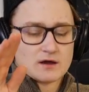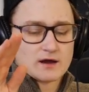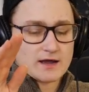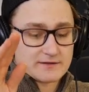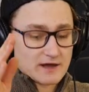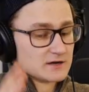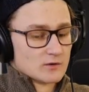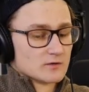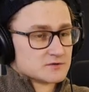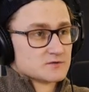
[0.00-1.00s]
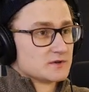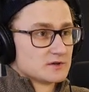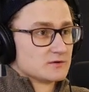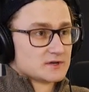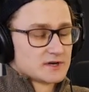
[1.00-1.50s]
and that Noah was really
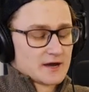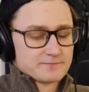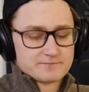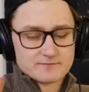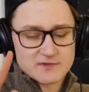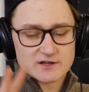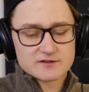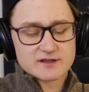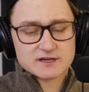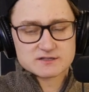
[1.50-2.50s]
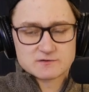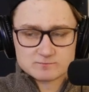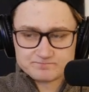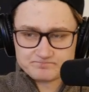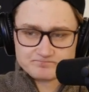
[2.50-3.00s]
the only good guy. Mm-hmm. The other thing is,
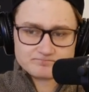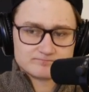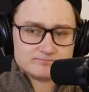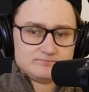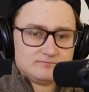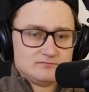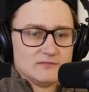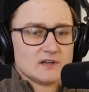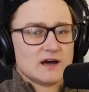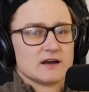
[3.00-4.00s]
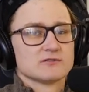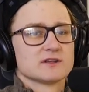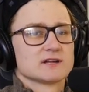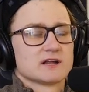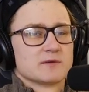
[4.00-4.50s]
I don't
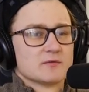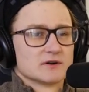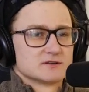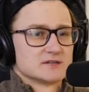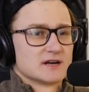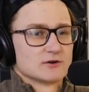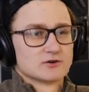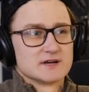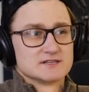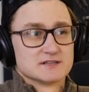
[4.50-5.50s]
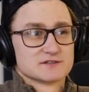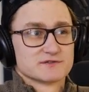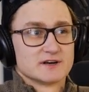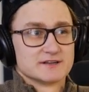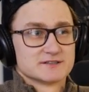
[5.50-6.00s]
think a lot of people understand how crazy this
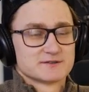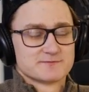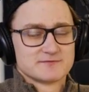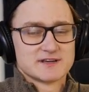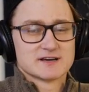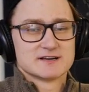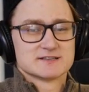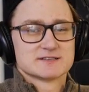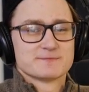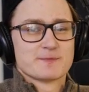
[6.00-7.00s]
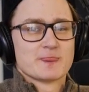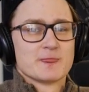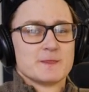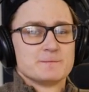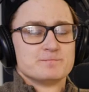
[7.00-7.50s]
flood is because
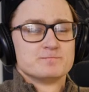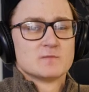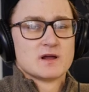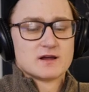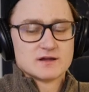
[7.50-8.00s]
mm-hmm.